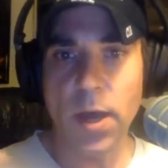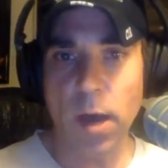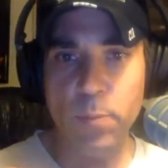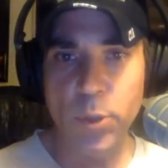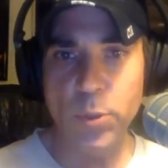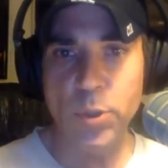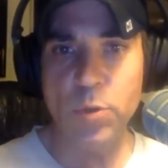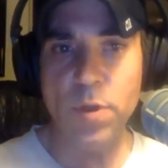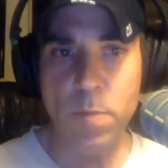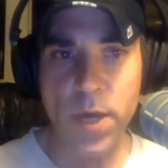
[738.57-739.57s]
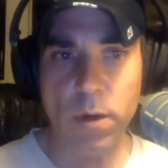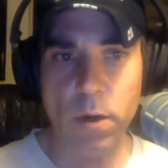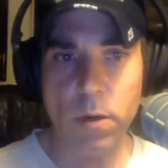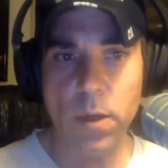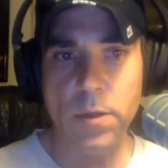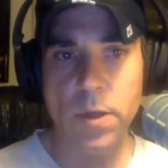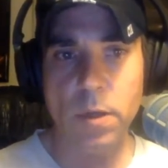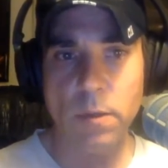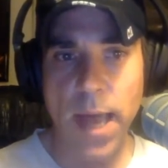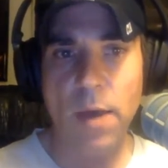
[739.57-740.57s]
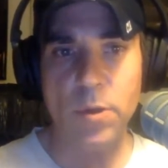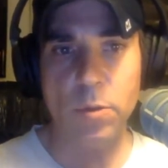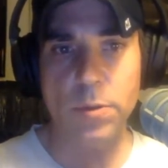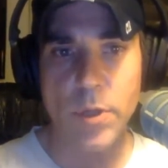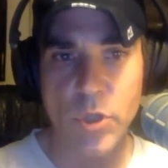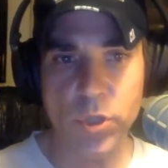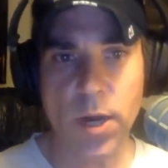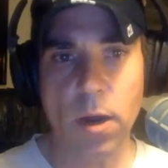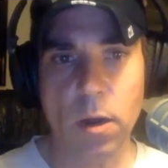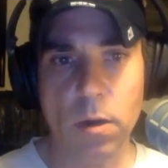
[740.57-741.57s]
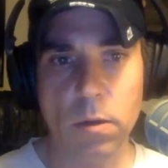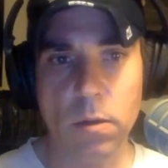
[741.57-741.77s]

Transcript: A Bluetooth emitter could allow you to share